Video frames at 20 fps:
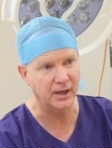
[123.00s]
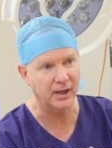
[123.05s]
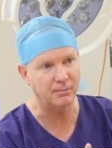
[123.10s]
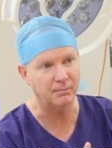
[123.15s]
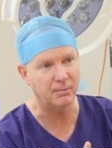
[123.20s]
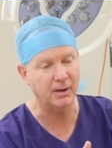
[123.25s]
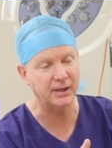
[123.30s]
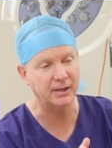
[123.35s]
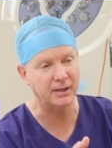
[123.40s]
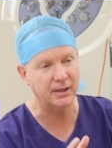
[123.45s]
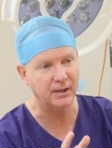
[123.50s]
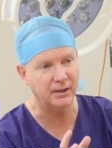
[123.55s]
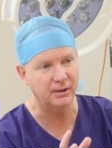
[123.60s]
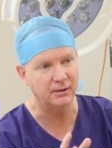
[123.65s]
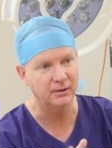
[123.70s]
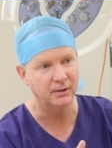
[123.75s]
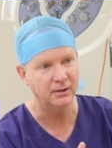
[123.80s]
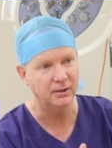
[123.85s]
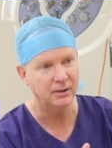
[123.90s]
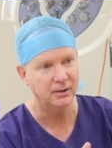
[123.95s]
and making
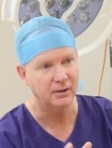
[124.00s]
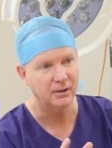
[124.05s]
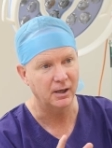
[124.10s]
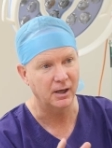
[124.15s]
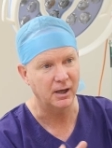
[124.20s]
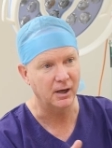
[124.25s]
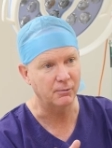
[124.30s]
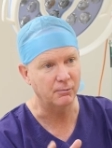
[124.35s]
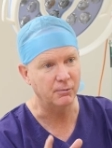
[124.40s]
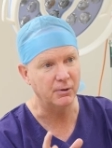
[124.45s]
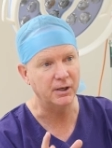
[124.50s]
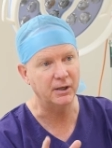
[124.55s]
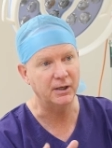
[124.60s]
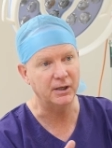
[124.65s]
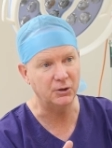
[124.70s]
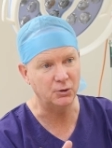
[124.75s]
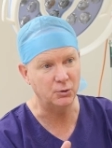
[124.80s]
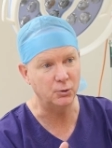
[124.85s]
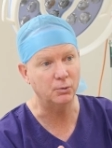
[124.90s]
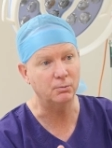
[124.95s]
a really
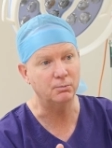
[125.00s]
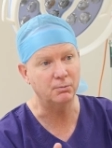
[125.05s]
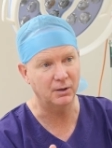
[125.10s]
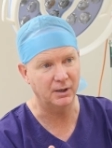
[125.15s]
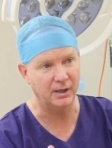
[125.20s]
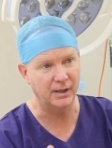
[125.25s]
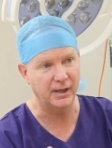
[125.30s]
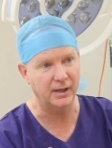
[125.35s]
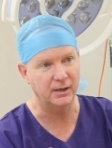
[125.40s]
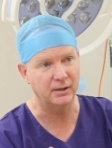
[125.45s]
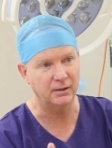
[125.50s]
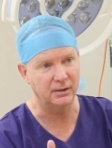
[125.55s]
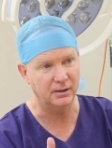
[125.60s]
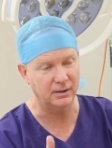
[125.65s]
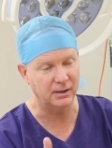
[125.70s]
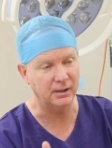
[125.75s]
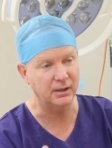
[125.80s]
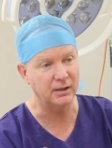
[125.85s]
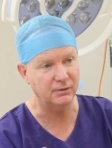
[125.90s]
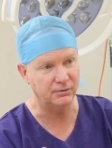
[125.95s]
good plan
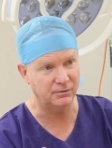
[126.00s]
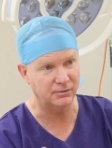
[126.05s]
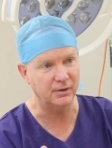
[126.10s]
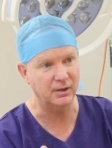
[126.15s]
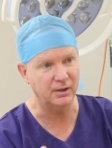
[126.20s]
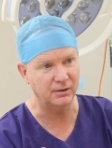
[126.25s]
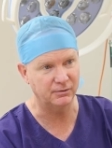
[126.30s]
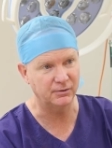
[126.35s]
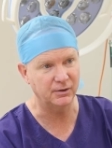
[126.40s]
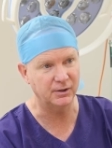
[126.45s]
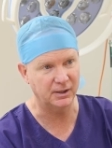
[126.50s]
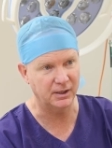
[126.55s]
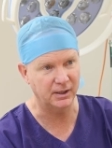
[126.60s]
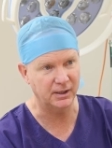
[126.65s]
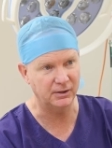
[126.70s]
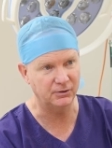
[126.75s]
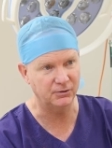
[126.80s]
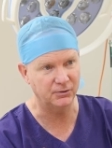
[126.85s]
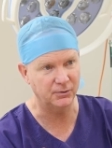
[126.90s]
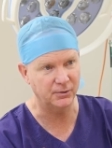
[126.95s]
is, is the
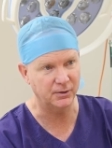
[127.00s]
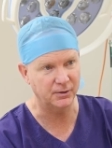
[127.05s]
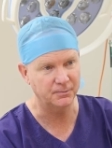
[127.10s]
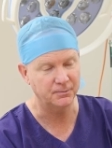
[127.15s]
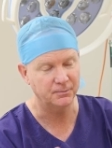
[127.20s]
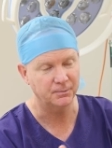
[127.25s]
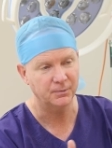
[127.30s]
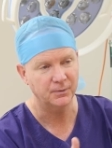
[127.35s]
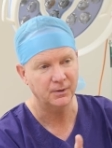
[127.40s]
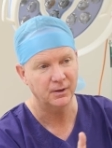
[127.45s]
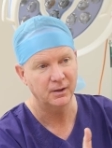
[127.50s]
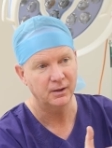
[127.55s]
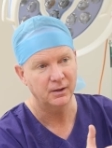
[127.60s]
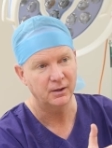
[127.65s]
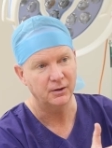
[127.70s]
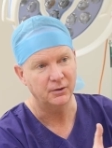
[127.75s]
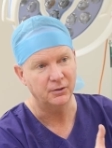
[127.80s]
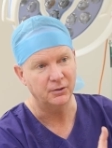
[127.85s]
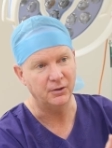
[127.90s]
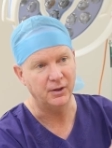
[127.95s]
key to it.
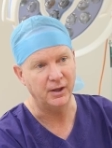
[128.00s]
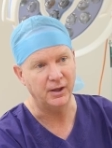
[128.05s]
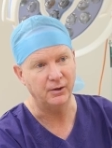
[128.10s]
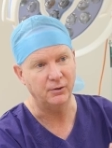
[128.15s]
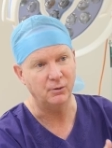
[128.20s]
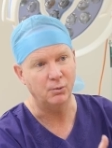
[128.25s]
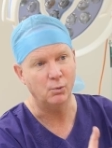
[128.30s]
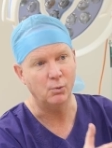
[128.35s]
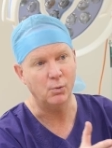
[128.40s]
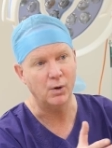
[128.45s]
Then